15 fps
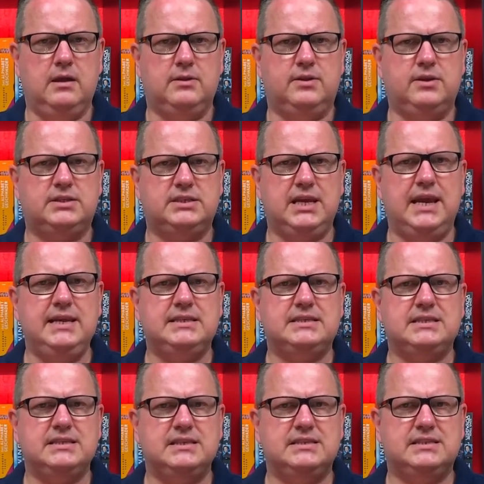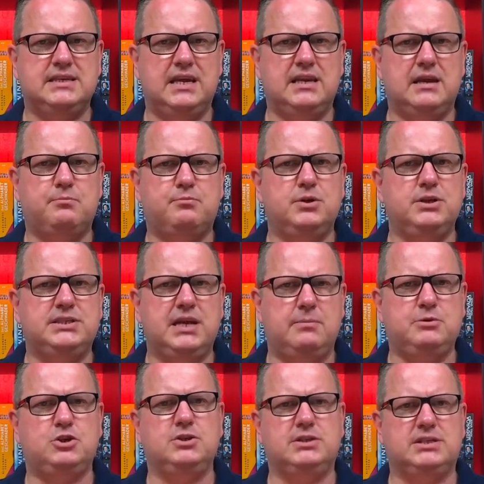The states set up
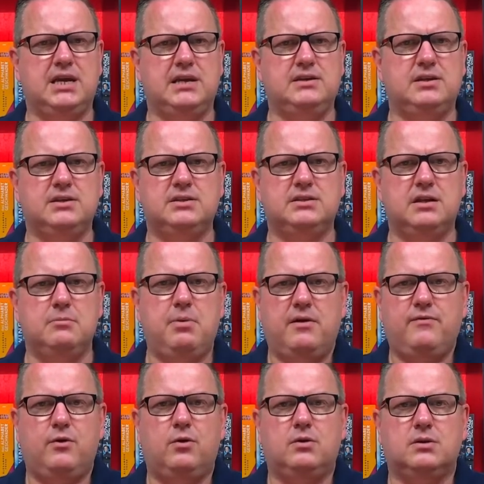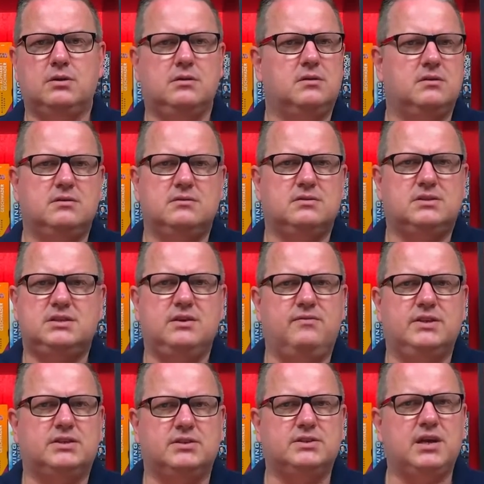reception centers. Above all,
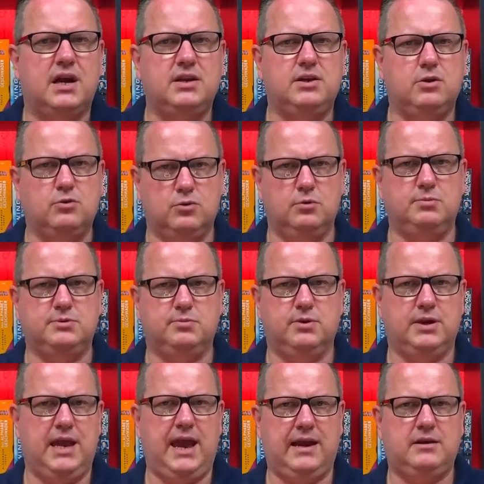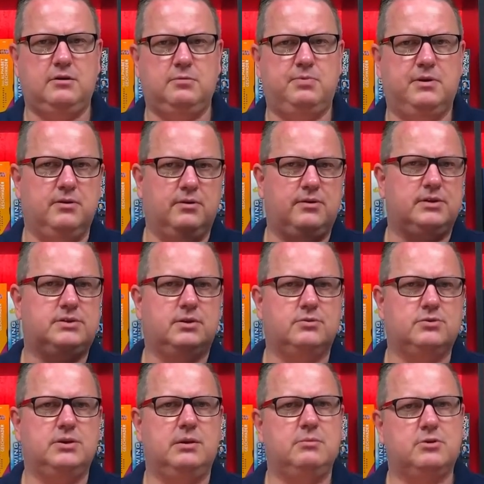civil society groups would act, but not the
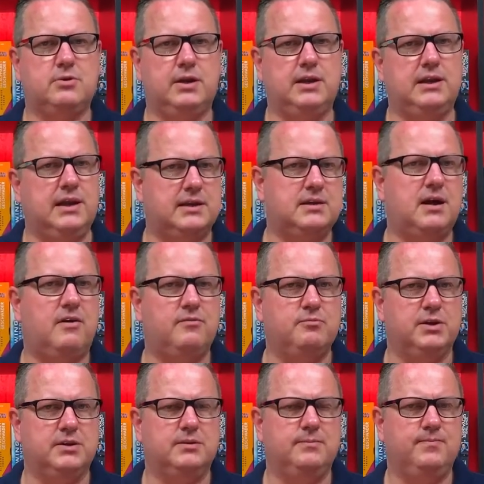Social Democratic-led government.